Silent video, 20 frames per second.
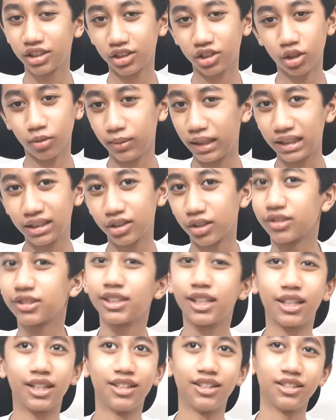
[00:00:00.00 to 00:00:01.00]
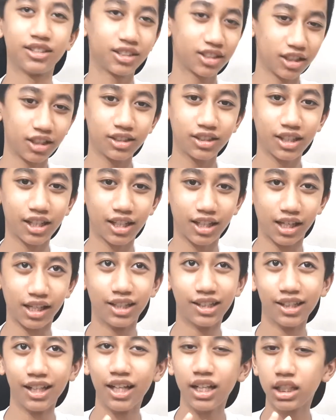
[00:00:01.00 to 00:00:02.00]
tomatoes, and then salt, and
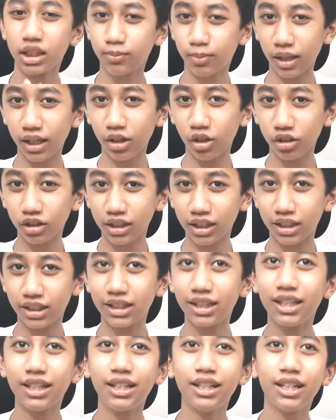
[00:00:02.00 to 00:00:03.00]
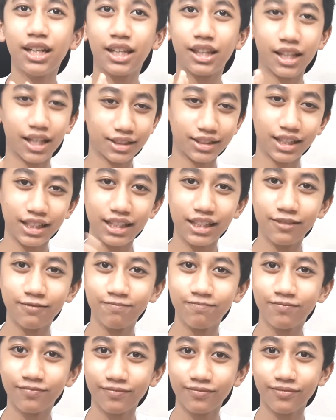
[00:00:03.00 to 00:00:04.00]
then spring onion, and lastly,
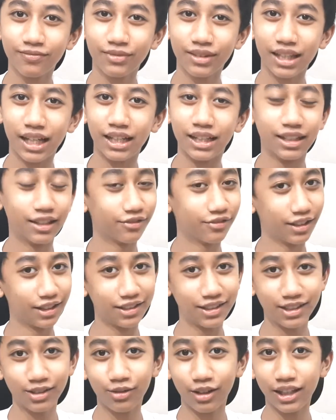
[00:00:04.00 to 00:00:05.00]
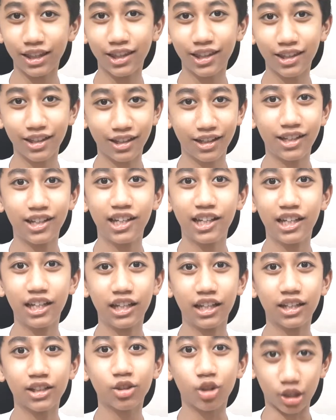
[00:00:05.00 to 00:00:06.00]
and the funniest one,
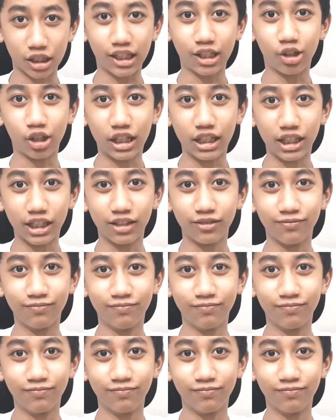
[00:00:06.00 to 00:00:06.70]
cooking oil.